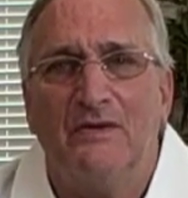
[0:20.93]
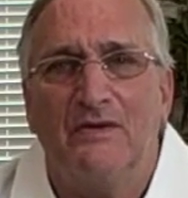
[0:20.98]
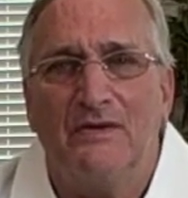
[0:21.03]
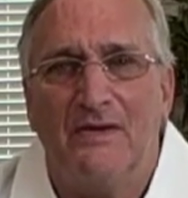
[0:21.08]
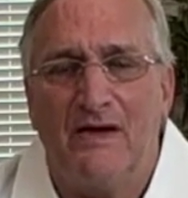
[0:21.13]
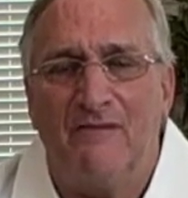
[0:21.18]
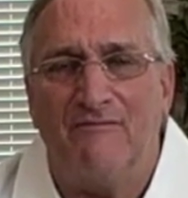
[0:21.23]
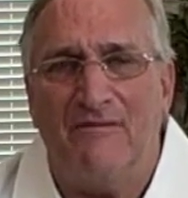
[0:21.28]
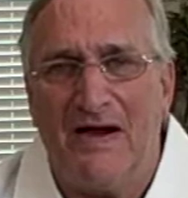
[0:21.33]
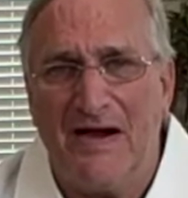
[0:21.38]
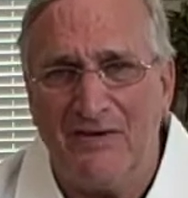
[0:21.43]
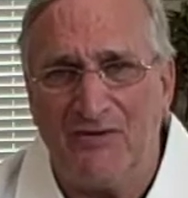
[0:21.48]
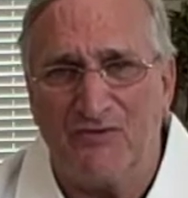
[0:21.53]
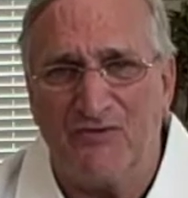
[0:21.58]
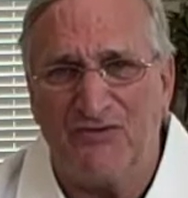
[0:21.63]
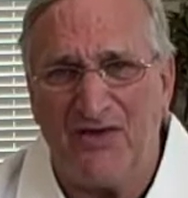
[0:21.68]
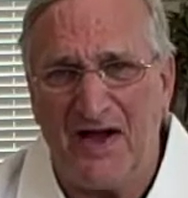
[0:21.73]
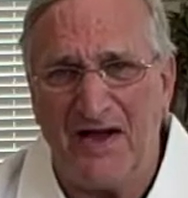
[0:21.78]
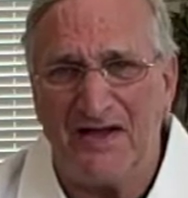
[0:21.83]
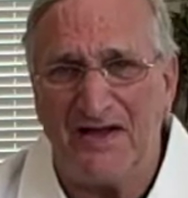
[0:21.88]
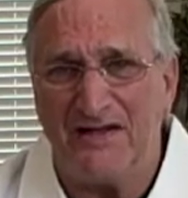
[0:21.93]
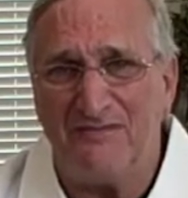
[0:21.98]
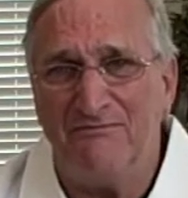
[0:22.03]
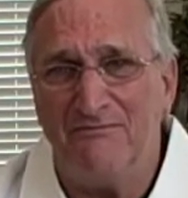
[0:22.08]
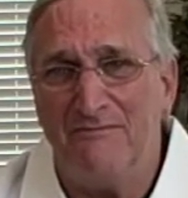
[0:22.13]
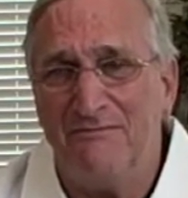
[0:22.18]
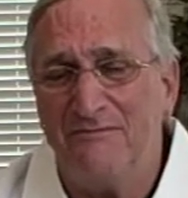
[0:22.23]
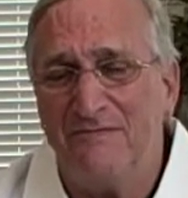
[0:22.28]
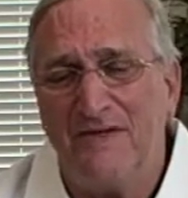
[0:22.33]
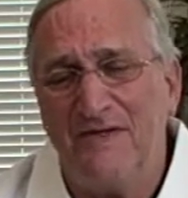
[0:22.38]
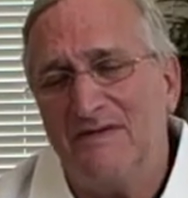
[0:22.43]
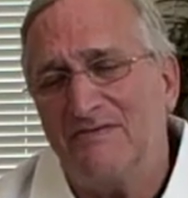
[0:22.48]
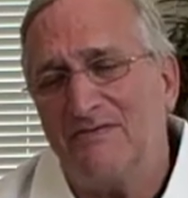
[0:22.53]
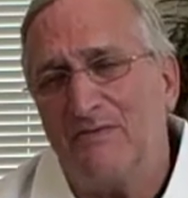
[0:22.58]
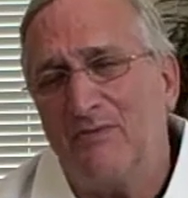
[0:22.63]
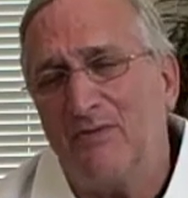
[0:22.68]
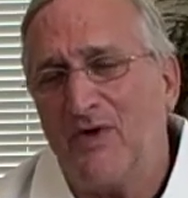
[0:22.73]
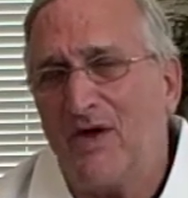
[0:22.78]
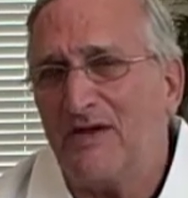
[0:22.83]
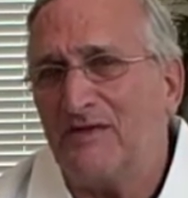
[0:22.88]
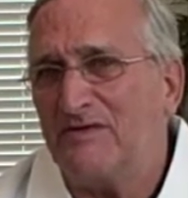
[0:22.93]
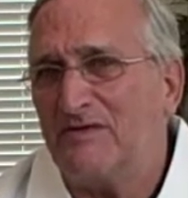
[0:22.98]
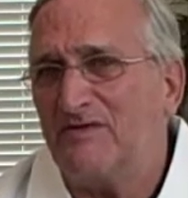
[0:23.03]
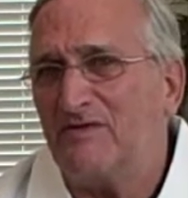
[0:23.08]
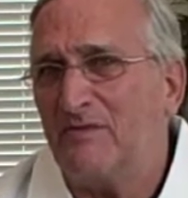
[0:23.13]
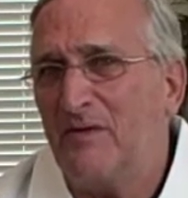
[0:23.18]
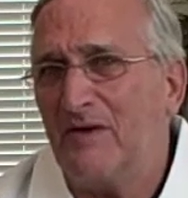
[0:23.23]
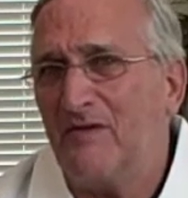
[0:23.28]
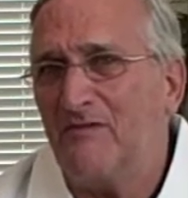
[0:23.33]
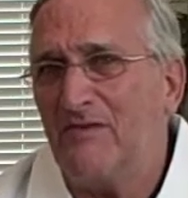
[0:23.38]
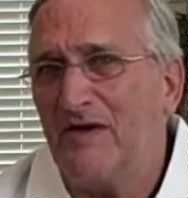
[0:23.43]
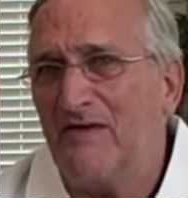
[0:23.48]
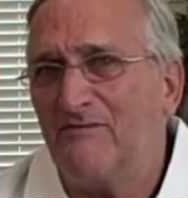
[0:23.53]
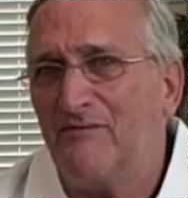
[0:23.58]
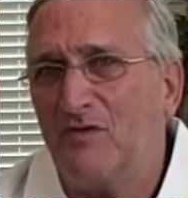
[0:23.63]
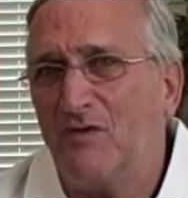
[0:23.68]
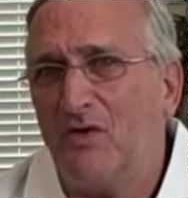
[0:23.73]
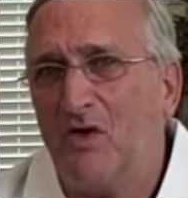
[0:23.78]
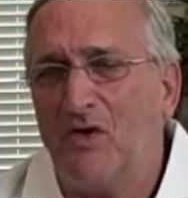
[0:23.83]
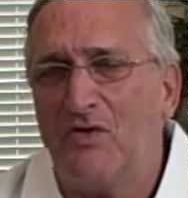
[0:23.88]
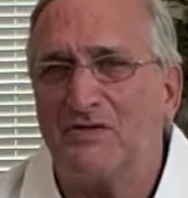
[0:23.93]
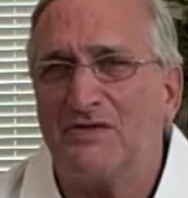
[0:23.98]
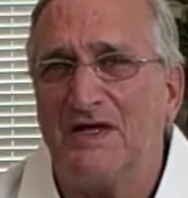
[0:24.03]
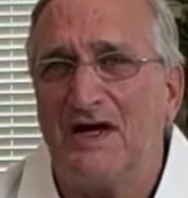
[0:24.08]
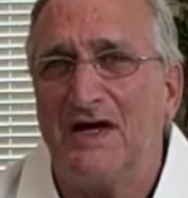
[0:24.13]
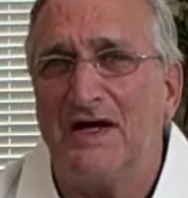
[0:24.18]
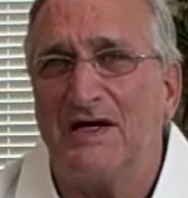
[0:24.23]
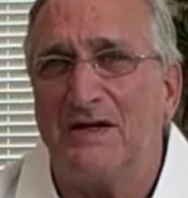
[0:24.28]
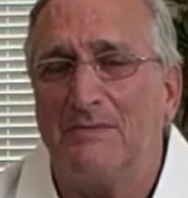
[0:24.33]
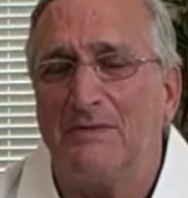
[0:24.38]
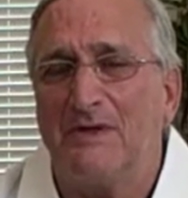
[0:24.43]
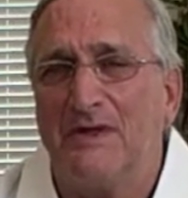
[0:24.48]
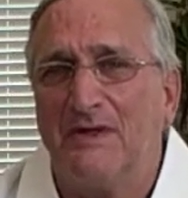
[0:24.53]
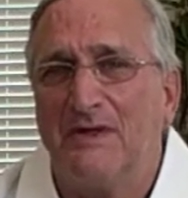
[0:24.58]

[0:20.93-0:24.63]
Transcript: Now vinyl siding is a product that's been around for a long time.